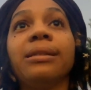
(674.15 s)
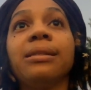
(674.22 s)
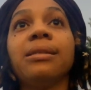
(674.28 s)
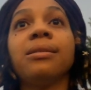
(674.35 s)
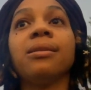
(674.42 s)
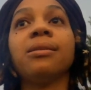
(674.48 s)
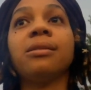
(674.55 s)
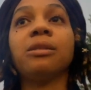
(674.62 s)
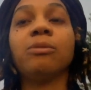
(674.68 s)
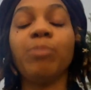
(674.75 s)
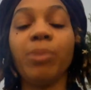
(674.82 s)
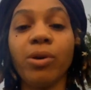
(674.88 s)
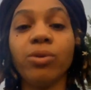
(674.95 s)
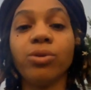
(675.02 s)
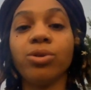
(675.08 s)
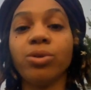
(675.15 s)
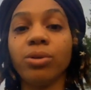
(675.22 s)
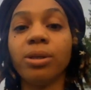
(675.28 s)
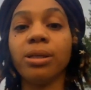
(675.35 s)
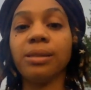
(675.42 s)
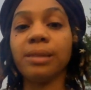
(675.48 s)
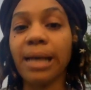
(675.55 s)
This is a
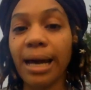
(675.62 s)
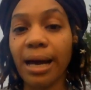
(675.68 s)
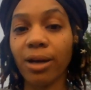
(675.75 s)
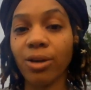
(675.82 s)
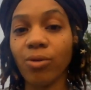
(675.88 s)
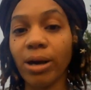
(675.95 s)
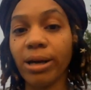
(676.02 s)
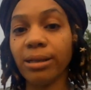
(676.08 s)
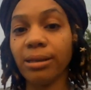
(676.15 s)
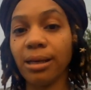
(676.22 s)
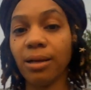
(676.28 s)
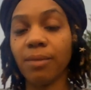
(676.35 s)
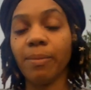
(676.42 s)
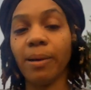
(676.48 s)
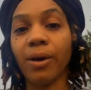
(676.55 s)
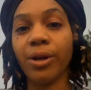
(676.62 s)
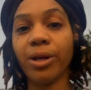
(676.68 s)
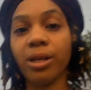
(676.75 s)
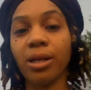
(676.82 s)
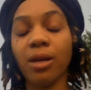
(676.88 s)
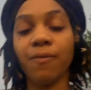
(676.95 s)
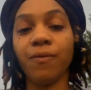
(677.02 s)
spiritual attack. You got to think about
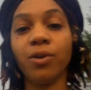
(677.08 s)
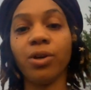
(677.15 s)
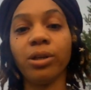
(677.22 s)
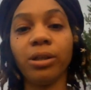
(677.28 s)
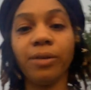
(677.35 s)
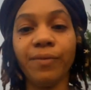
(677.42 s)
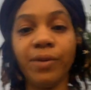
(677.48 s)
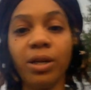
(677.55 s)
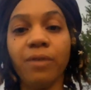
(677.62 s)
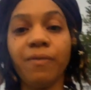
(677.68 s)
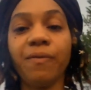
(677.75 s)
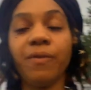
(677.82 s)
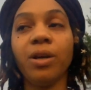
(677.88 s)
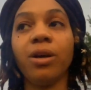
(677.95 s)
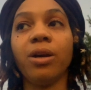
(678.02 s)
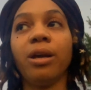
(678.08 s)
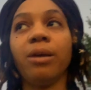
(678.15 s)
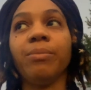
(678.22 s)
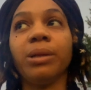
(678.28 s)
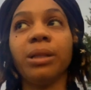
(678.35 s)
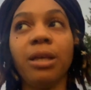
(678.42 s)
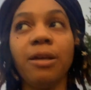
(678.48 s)
it. If you're living in fear
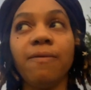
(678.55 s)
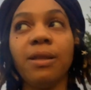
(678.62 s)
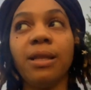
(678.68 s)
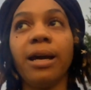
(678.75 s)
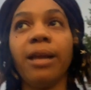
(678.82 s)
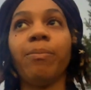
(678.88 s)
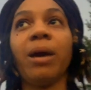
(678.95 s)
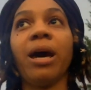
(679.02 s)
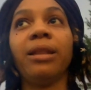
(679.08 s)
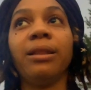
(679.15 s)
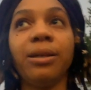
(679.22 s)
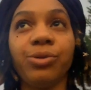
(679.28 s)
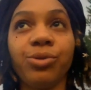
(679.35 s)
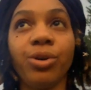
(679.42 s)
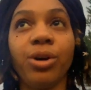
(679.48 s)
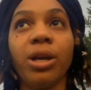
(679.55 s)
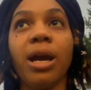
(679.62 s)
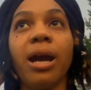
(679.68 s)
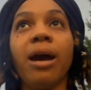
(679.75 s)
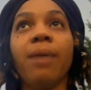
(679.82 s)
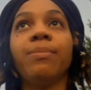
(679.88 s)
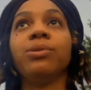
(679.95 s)
and believing that bad things are going to
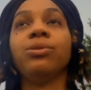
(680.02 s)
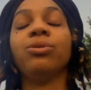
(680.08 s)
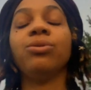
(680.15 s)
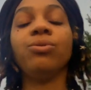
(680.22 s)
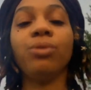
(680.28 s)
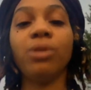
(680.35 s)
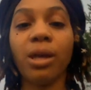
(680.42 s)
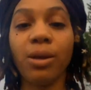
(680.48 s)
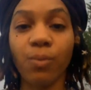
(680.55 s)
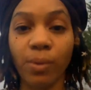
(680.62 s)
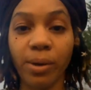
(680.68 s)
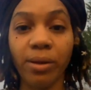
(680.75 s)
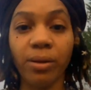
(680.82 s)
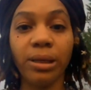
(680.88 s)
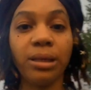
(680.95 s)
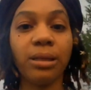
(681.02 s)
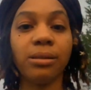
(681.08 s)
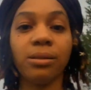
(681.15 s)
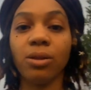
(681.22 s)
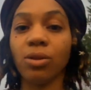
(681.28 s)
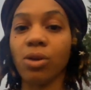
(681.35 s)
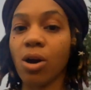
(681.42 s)
happen to you, they will. It is
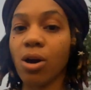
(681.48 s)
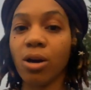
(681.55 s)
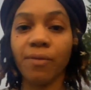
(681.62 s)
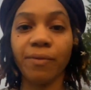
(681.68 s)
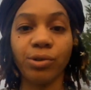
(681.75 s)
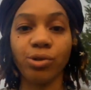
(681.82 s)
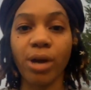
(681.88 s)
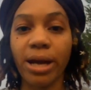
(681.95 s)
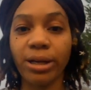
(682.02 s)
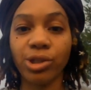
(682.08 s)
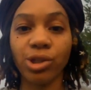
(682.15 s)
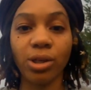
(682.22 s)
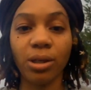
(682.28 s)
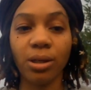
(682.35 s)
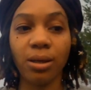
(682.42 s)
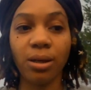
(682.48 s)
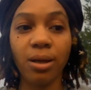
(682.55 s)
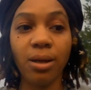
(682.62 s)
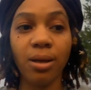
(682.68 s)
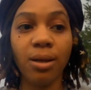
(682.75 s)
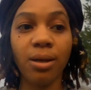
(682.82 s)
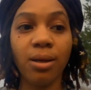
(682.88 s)
the law of attraction.
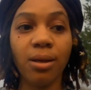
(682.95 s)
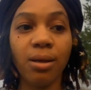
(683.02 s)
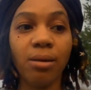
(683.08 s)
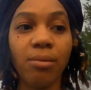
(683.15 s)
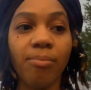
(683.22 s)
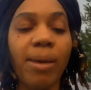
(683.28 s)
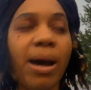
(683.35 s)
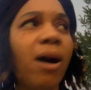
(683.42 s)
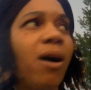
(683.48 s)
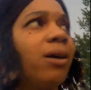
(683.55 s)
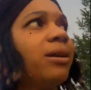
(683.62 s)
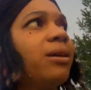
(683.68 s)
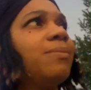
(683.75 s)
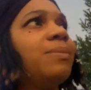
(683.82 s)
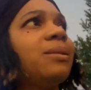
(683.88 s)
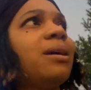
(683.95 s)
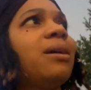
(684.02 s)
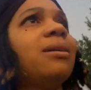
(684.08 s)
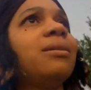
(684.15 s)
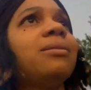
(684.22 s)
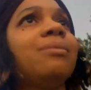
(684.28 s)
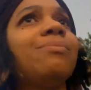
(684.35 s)
My aunt keeps
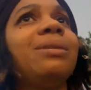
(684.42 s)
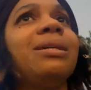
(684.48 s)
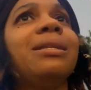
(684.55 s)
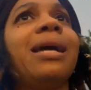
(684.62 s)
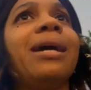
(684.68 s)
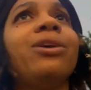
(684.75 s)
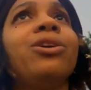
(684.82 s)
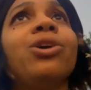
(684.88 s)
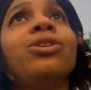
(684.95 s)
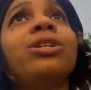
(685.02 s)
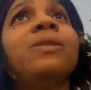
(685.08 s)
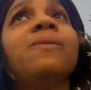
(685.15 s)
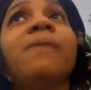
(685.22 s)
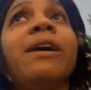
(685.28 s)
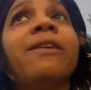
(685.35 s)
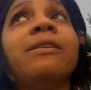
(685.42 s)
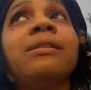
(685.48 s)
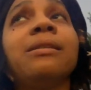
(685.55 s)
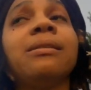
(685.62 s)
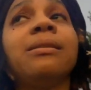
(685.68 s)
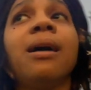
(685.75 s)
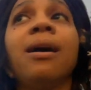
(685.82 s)
saying to me, like, yo, this virus
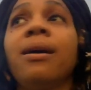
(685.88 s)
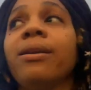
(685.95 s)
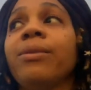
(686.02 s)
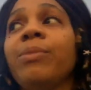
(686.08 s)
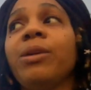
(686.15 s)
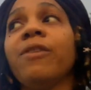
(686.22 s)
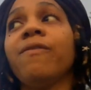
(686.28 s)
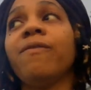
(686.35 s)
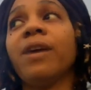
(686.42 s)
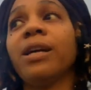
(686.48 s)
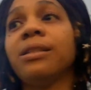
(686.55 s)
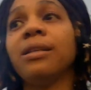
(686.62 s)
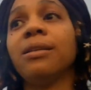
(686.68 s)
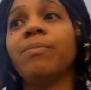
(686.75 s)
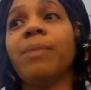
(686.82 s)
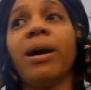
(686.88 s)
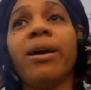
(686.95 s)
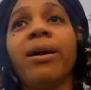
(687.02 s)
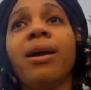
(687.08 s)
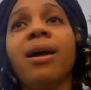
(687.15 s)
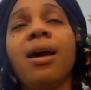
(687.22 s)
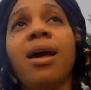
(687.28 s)
is not going to be affected
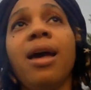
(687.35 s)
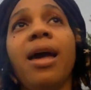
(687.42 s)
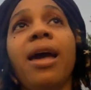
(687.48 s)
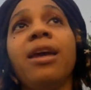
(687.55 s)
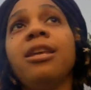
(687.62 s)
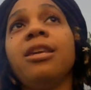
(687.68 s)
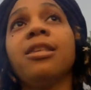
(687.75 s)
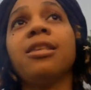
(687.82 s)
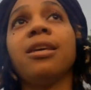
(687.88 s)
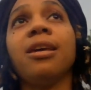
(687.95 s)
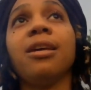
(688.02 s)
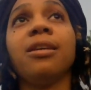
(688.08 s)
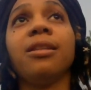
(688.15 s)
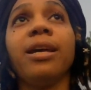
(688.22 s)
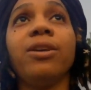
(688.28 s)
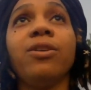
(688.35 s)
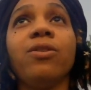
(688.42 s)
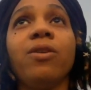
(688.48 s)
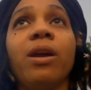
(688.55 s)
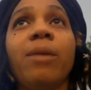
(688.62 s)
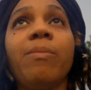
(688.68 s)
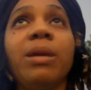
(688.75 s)
by anything. Like, you
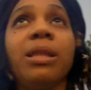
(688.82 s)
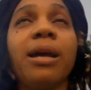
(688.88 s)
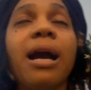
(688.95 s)
know what I mean?